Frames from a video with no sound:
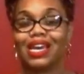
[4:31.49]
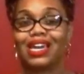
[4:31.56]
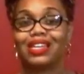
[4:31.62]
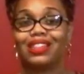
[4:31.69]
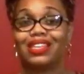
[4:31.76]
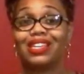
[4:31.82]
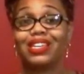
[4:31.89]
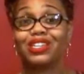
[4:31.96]

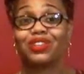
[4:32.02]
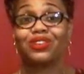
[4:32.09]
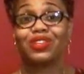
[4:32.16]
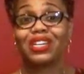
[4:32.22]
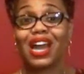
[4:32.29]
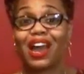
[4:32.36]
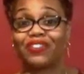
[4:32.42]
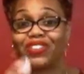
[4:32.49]
and then you're
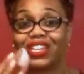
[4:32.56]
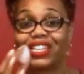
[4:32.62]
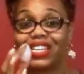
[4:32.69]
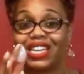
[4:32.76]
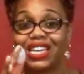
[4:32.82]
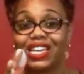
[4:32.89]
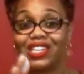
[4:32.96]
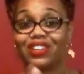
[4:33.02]
going to have to
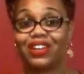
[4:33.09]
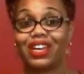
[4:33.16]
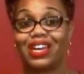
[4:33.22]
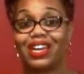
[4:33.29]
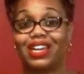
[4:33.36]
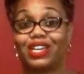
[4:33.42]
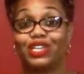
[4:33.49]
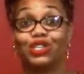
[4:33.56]
clean your
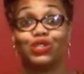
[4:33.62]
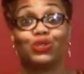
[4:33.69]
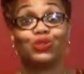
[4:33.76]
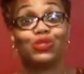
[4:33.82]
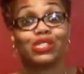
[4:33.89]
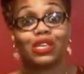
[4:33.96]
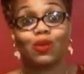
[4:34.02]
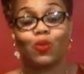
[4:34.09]
egg
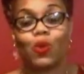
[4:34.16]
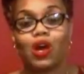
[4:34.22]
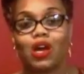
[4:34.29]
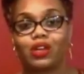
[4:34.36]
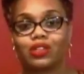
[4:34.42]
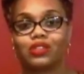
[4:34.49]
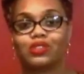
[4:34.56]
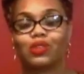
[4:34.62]
using water.